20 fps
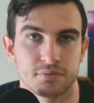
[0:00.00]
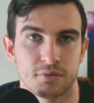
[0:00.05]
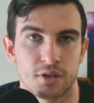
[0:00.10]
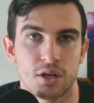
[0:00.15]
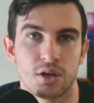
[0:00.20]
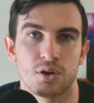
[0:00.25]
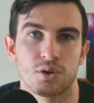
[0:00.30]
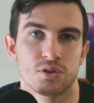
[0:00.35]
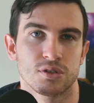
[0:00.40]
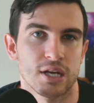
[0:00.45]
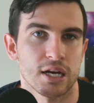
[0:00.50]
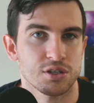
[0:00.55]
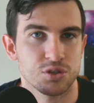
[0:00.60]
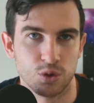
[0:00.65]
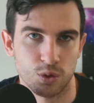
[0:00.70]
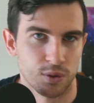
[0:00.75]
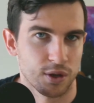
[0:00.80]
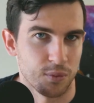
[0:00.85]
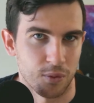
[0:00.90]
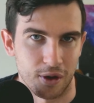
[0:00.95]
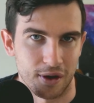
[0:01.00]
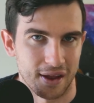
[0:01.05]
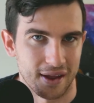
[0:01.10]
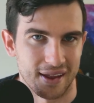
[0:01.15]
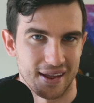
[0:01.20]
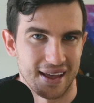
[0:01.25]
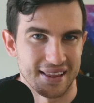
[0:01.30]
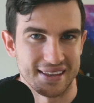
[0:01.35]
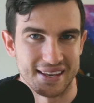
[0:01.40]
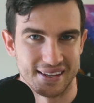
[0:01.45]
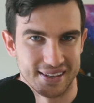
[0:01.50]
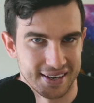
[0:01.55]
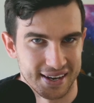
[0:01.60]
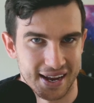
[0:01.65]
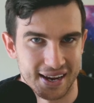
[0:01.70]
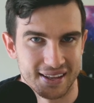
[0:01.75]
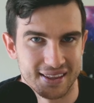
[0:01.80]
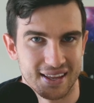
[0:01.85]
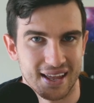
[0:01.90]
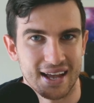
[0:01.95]
Because that's all we want at the end of the day.
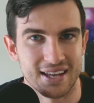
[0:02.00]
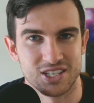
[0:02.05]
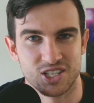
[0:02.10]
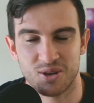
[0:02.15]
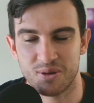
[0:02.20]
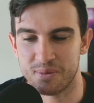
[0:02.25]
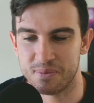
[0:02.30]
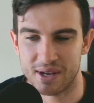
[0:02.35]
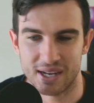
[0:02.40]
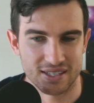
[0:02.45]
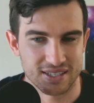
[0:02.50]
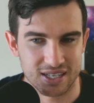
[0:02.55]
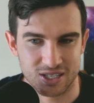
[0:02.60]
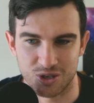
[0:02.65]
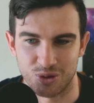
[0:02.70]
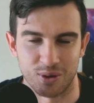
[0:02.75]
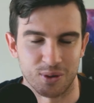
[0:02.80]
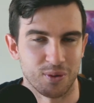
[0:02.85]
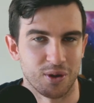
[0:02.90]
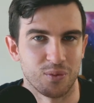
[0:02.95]
As human beings, that's all we want.